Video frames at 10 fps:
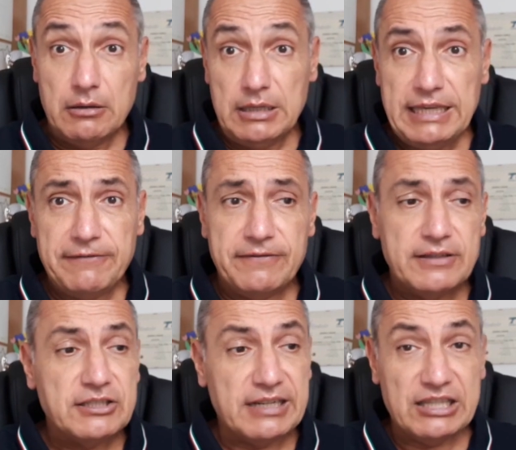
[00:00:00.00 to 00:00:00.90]
If
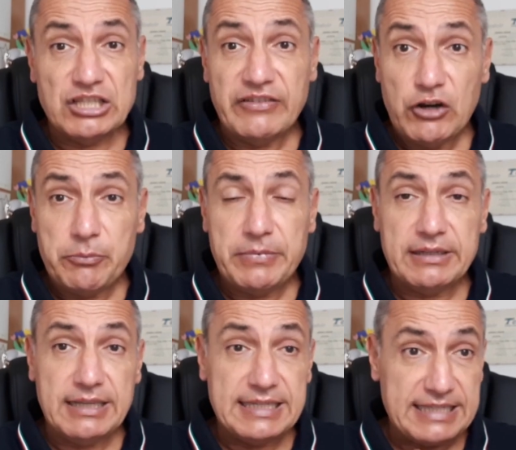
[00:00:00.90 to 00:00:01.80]
strategy
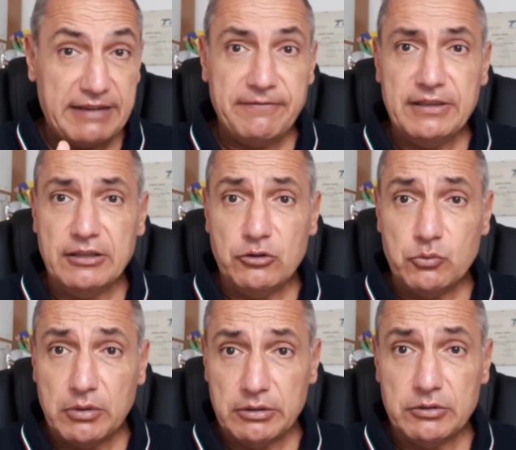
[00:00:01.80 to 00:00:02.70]
development is something you
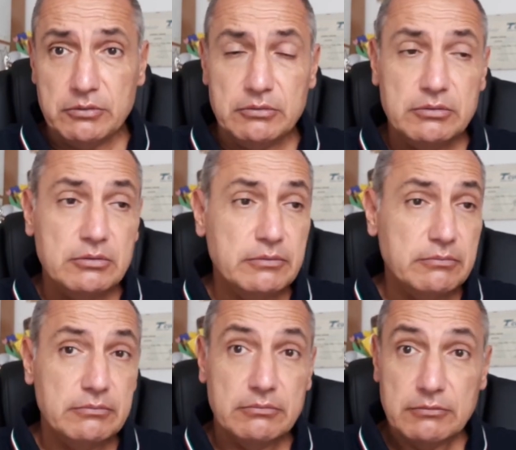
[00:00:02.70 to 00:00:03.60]
want to
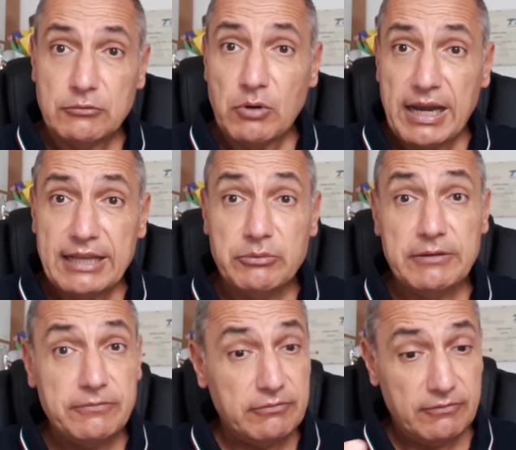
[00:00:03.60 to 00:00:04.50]
go ahead
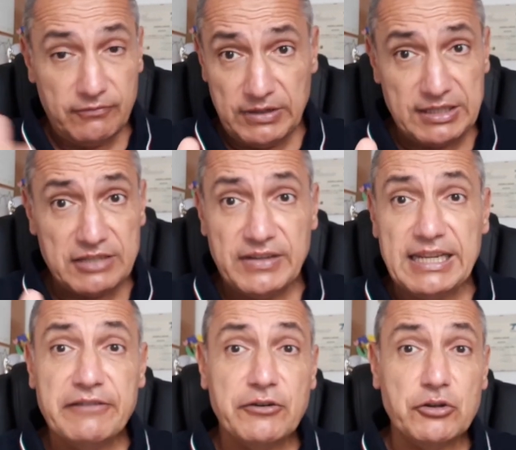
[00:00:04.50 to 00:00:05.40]
with, this is the
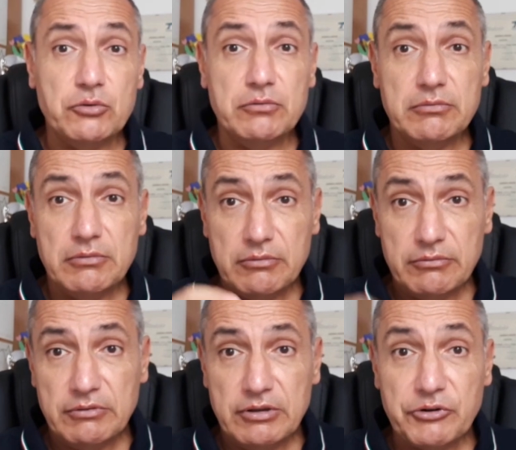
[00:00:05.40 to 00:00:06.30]
link for you.
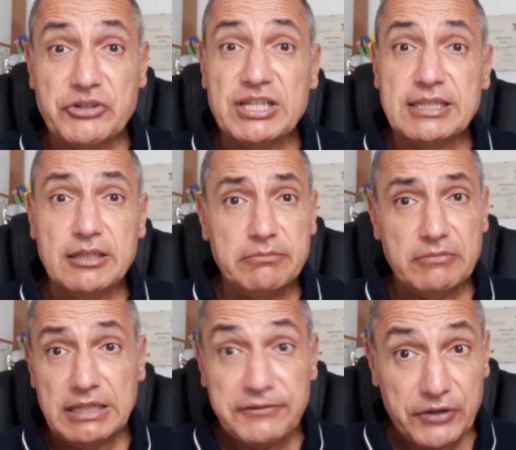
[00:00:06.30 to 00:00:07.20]
Register,
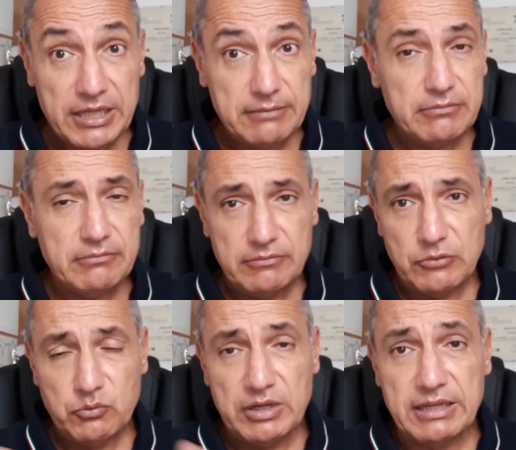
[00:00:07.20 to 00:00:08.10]
it's free,
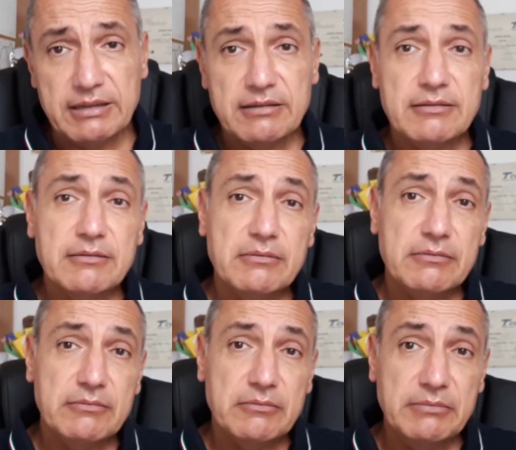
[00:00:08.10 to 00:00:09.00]
we
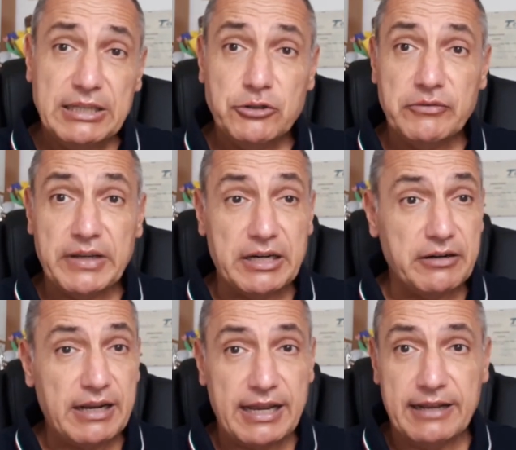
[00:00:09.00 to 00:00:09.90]
meet you
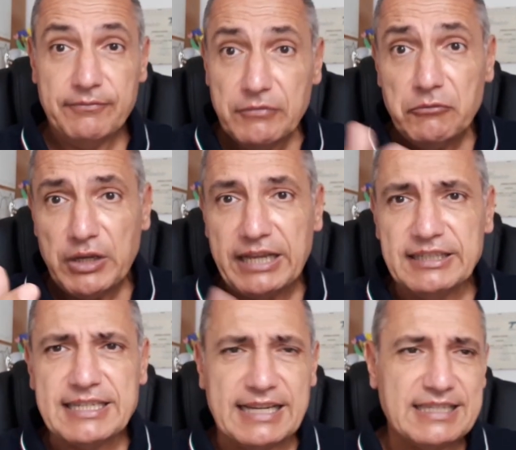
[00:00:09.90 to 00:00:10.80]
there and we can
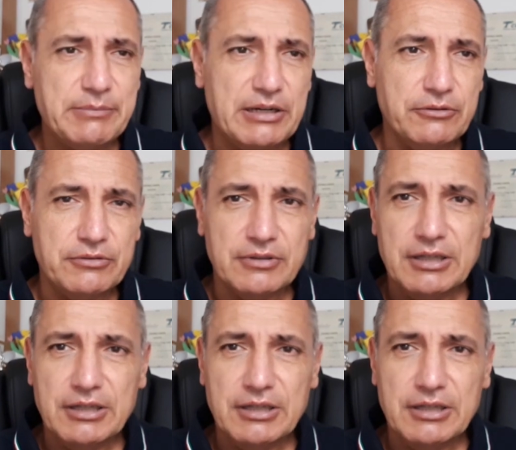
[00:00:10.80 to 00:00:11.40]
discuss about